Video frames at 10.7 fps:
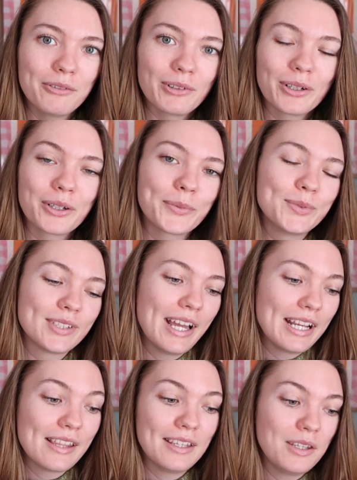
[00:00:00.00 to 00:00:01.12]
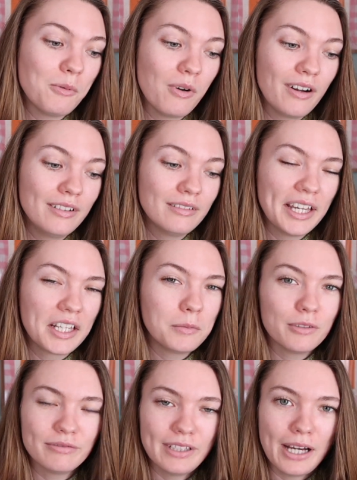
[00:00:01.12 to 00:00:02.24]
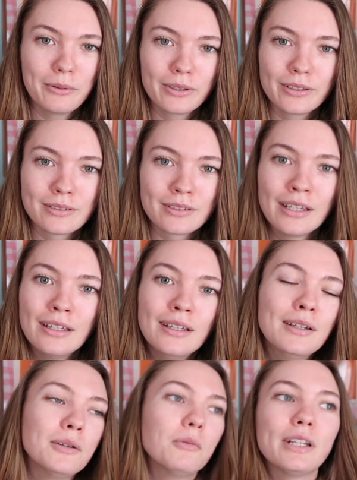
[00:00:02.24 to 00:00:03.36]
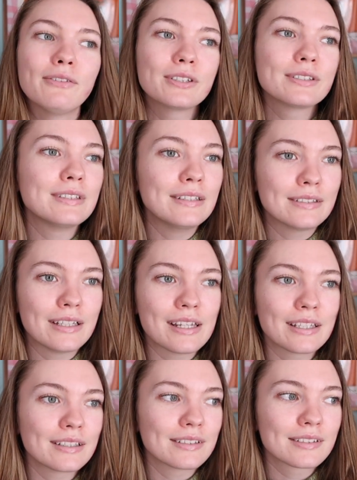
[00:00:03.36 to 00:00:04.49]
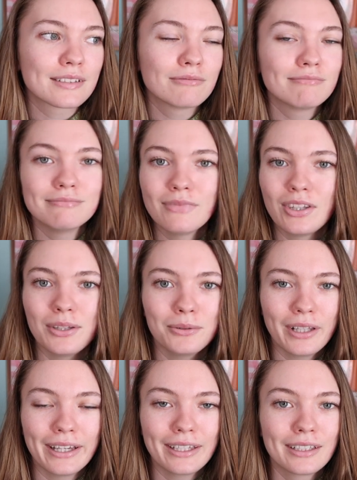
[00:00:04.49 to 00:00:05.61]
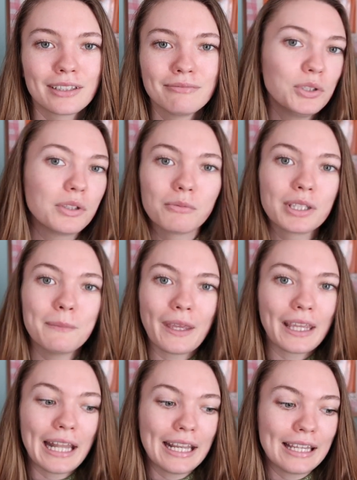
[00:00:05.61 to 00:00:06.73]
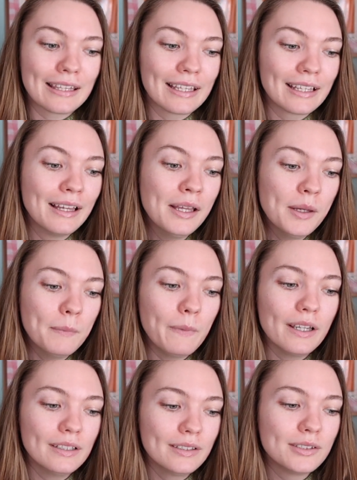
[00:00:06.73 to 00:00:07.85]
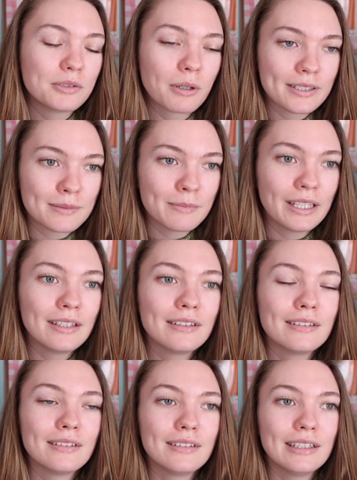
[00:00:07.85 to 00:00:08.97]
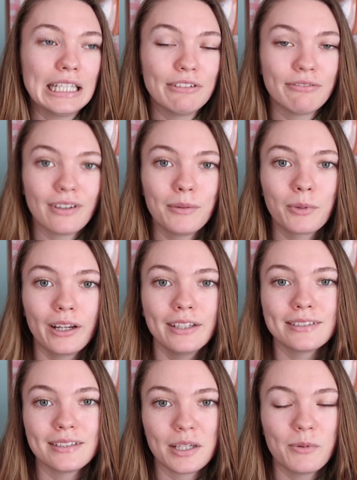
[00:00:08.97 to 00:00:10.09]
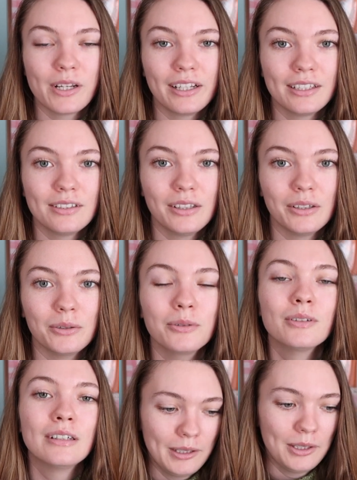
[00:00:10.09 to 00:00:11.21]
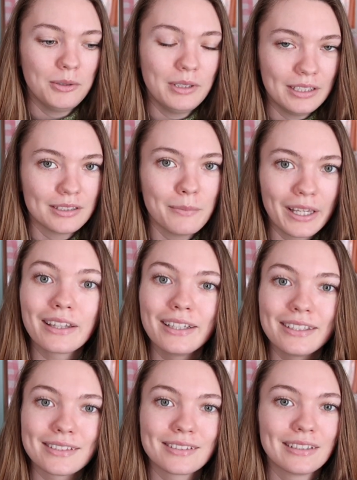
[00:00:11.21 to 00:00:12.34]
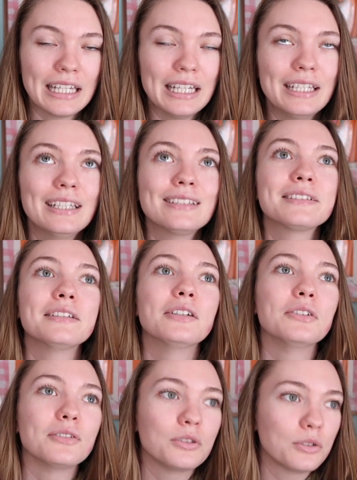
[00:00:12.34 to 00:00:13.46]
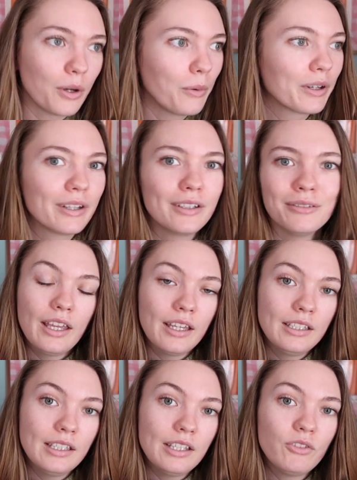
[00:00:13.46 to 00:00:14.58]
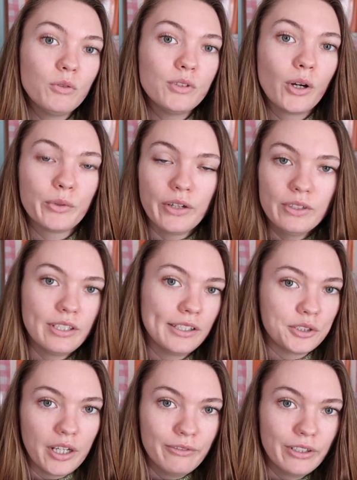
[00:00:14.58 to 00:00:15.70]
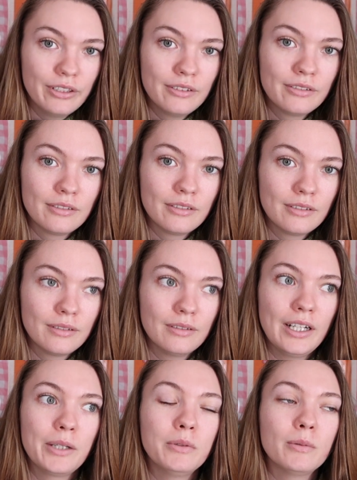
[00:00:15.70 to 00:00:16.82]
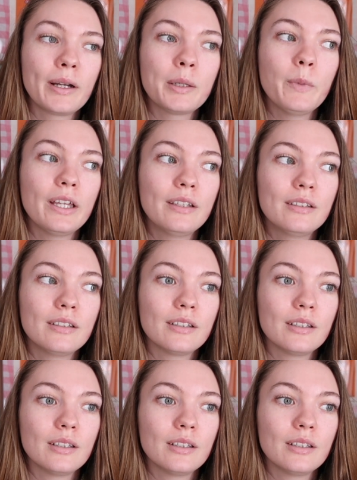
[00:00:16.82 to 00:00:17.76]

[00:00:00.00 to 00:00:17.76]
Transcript: of herbs, anything you want, edible flowers, whatever seasonings you like. You can really make it anything, but trust me, if bread is intimidating to you, you need to make this. It is so good. And if you don't have a Dutch oven, I would recommend